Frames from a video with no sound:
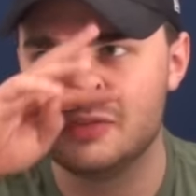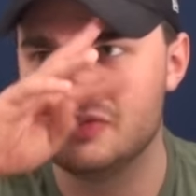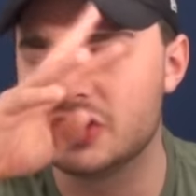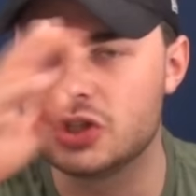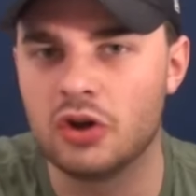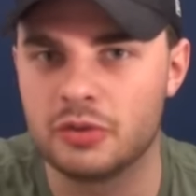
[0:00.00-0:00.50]

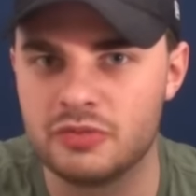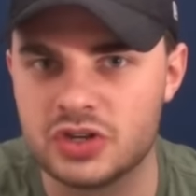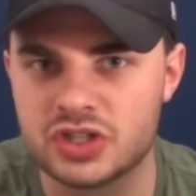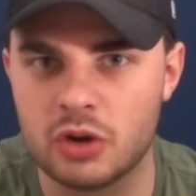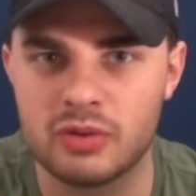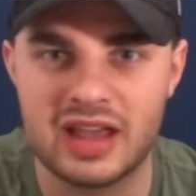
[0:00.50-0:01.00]
the Tottenham
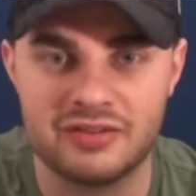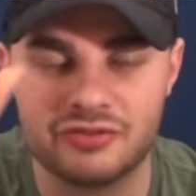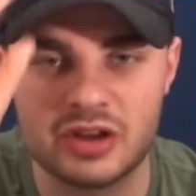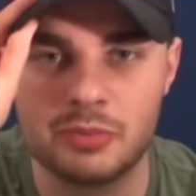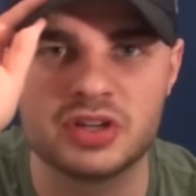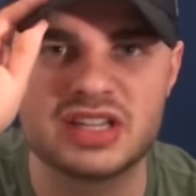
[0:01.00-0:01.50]
result, getting
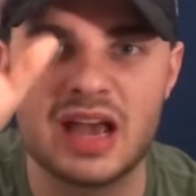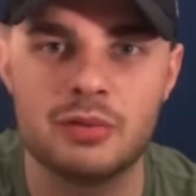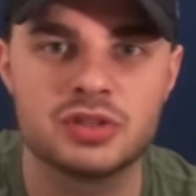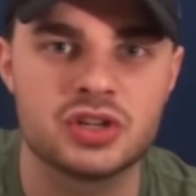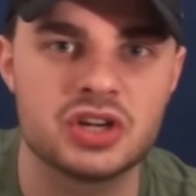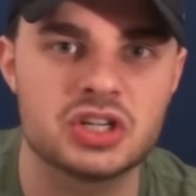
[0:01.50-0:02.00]
3 points there,
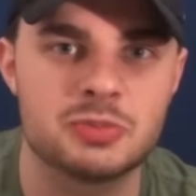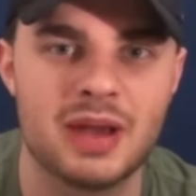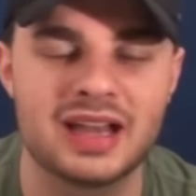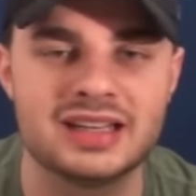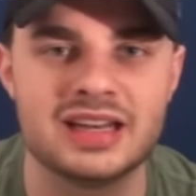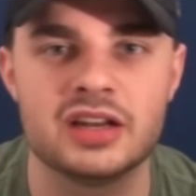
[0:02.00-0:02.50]
was
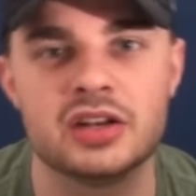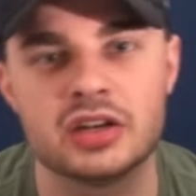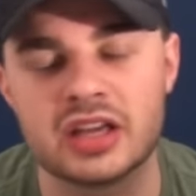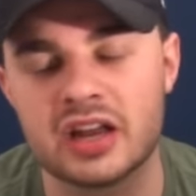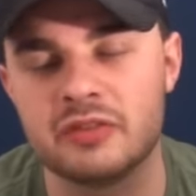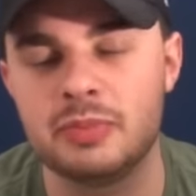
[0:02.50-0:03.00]
unexpected,
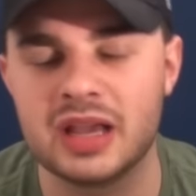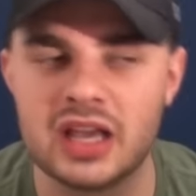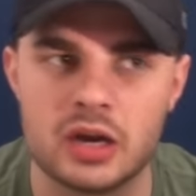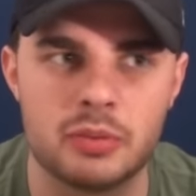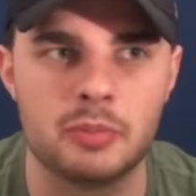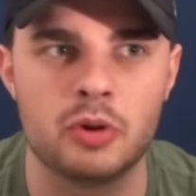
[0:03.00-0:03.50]
and kind of
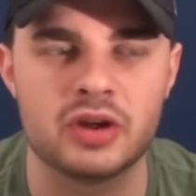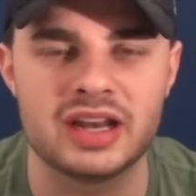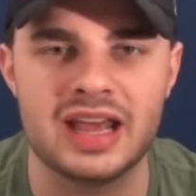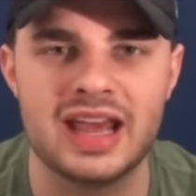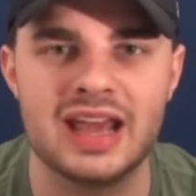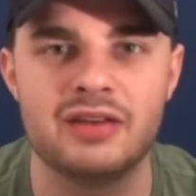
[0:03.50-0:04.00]
picking up a point
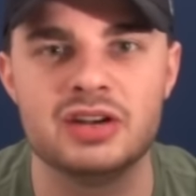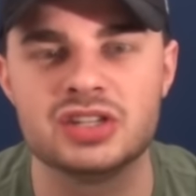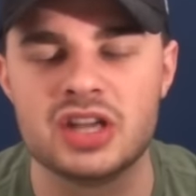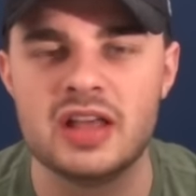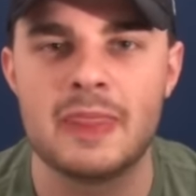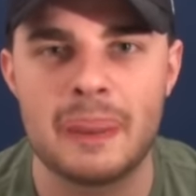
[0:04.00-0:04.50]
here
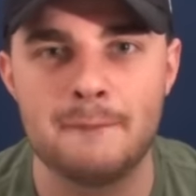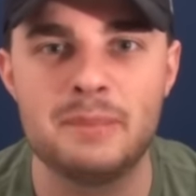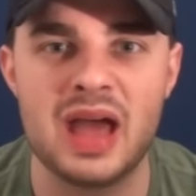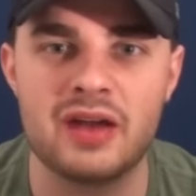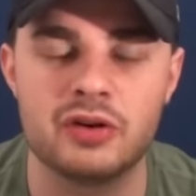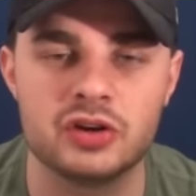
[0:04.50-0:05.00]
is
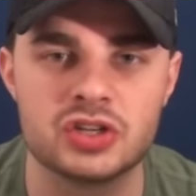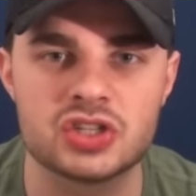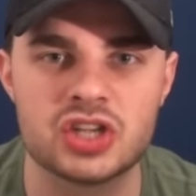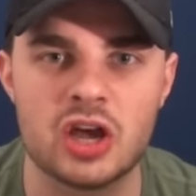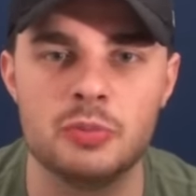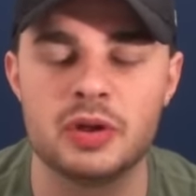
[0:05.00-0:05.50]
better and so.